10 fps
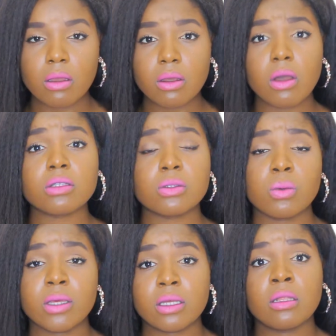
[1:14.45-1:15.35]
God's
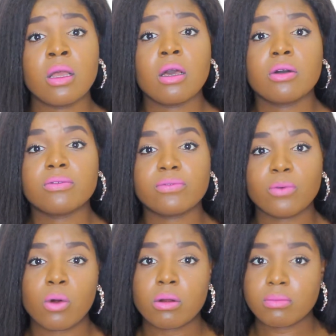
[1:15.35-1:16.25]
Will
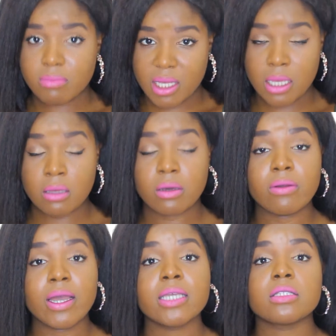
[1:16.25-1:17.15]
for Me.
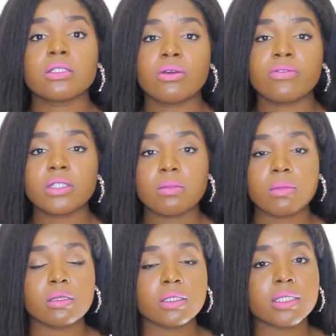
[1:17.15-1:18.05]
All right, so if you see
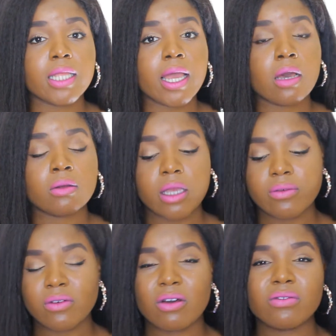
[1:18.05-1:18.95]
me looking down,
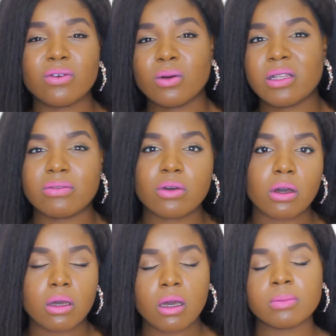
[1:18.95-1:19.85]
I've got a phone, I've
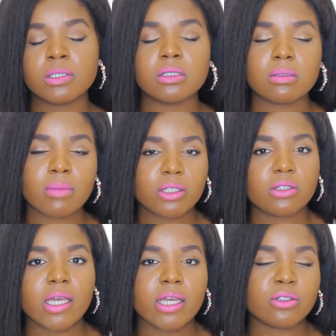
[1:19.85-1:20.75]
got a copy, just to make
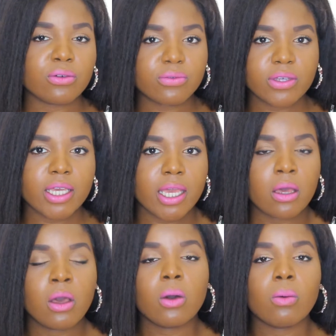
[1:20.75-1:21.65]
sure that I don't
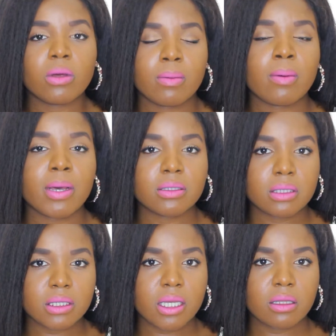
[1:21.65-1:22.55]
forget what I'm about
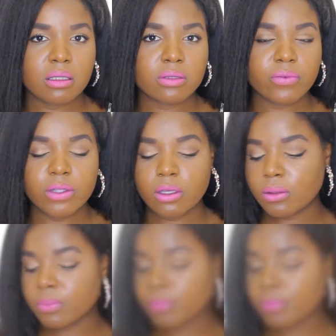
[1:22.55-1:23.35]
to say in this video.